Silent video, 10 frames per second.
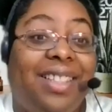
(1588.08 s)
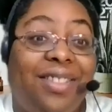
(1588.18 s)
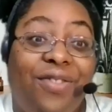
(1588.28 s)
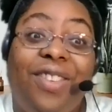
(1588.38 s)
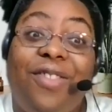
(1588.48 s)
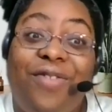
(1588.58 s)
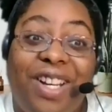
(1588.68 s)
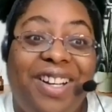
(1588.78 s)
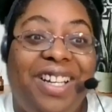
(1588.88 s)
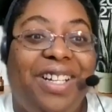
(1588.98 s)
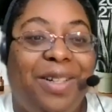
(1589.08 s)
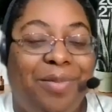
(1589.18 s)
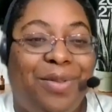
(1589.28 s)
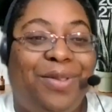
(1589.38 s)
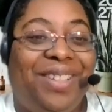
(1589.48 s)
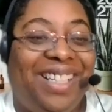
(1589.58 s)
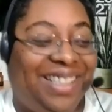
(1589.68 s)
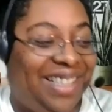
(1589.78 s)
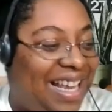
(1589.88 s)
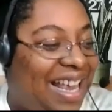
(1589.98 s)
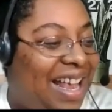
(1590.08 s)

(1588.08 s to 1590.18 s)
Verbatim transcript: that's a very good point.